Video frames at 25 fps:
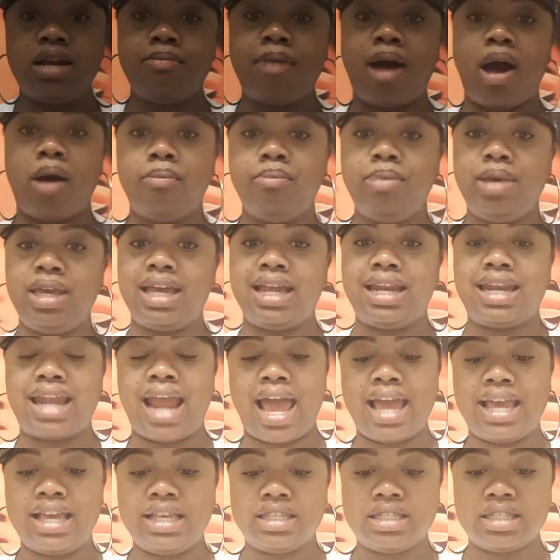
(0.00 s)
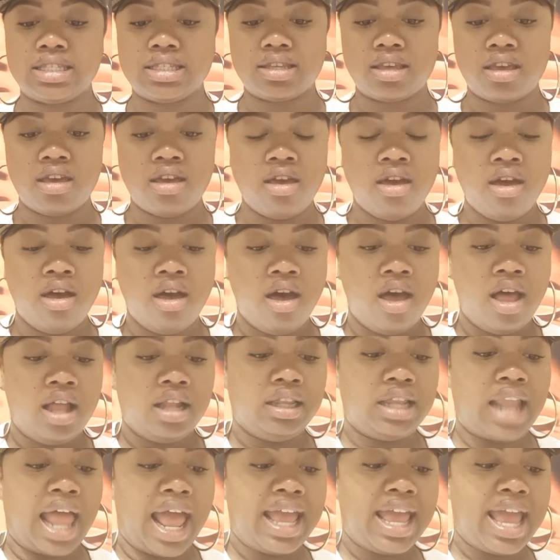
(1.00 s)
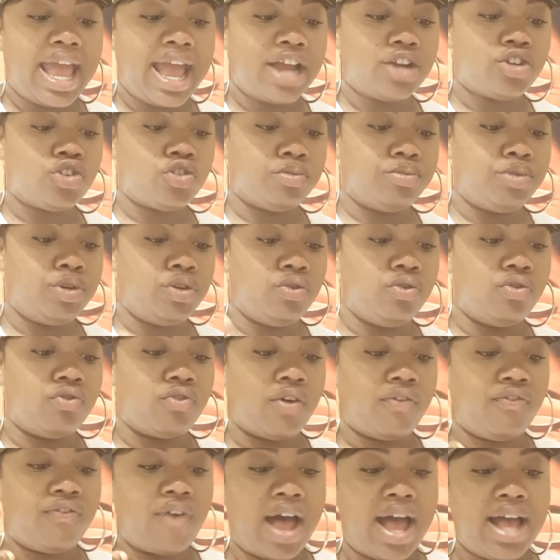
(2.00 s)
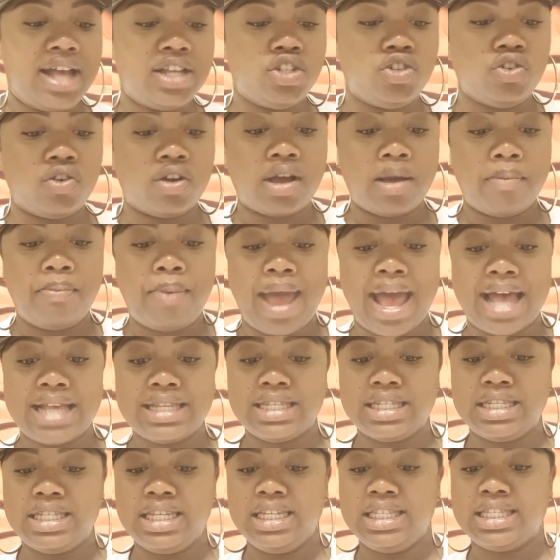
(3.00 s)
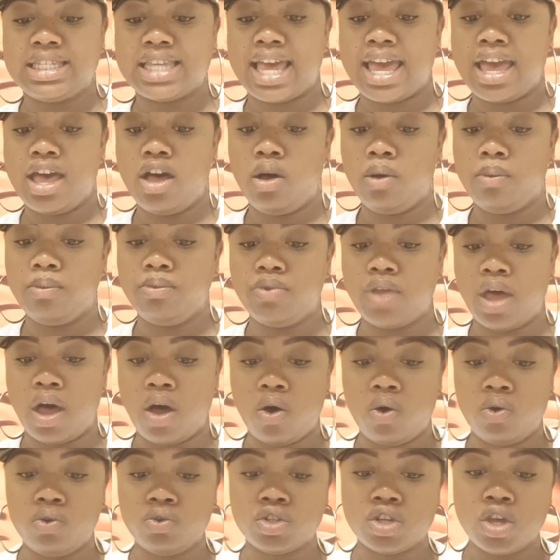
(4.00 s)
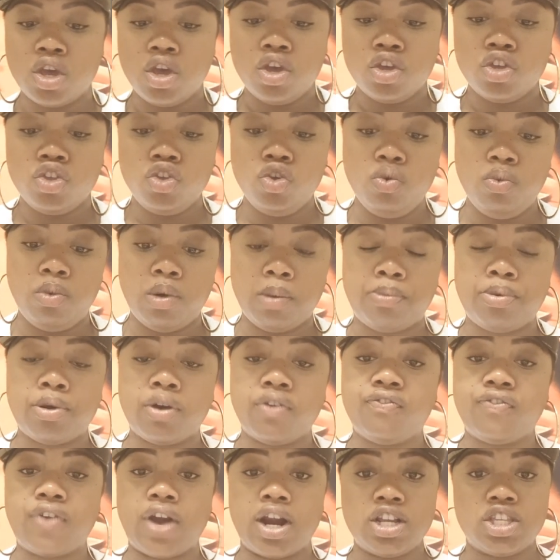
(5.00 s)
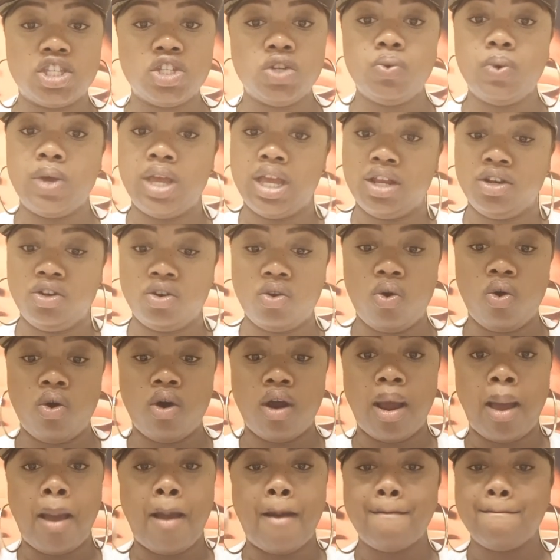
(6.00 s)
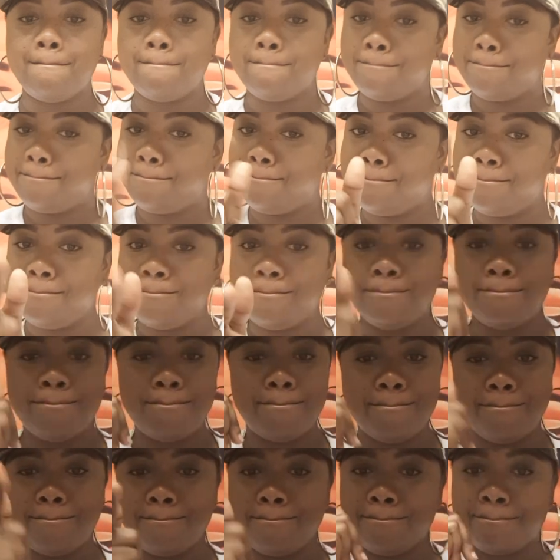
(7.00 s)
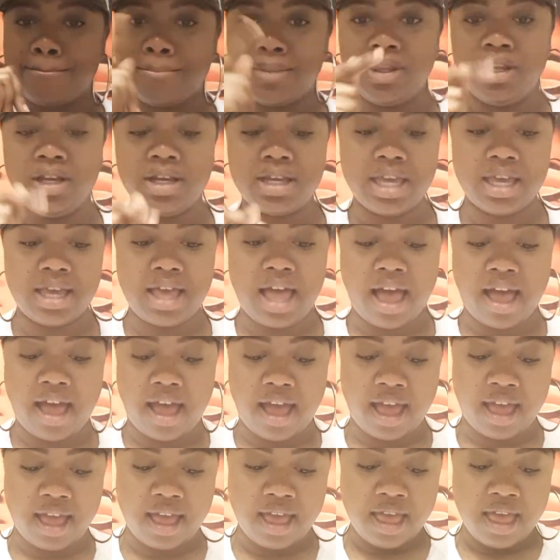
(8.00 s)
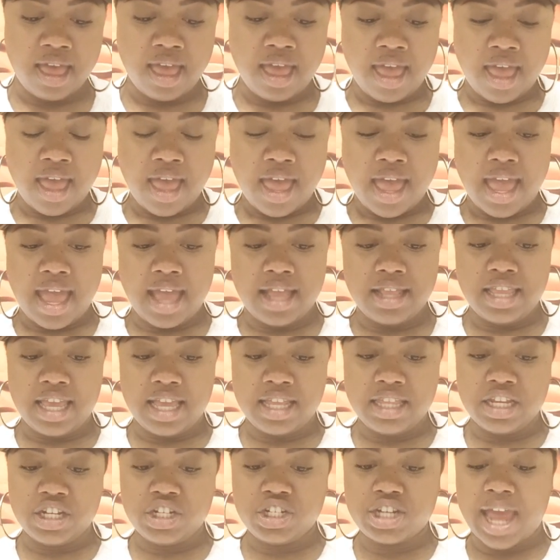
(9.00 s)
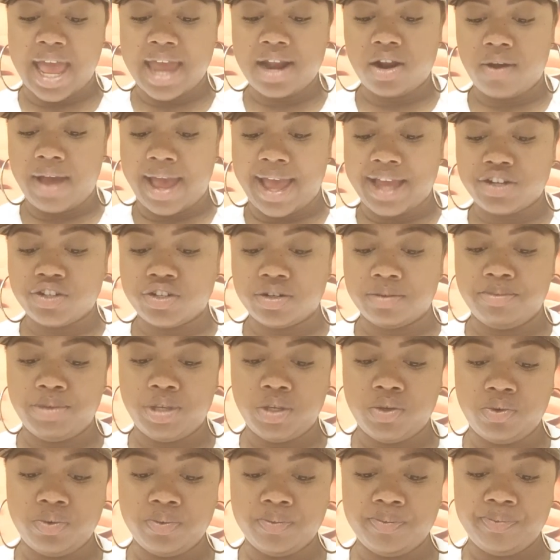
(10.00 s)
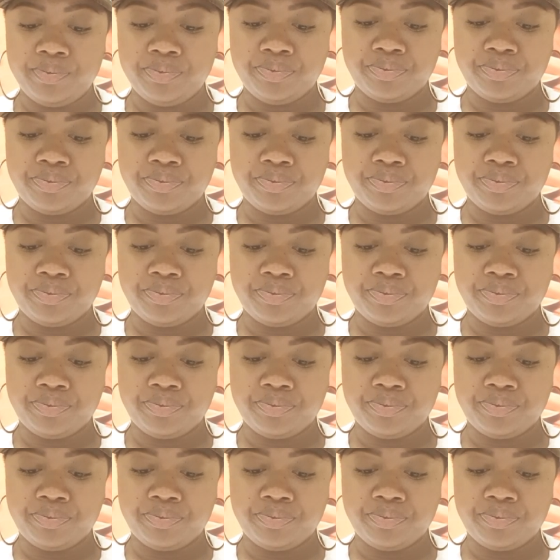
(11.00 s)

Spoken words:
about being nice. Light attribute refines your capacity to help those you would prefer to ignore. Look at God. And then the shadow attribute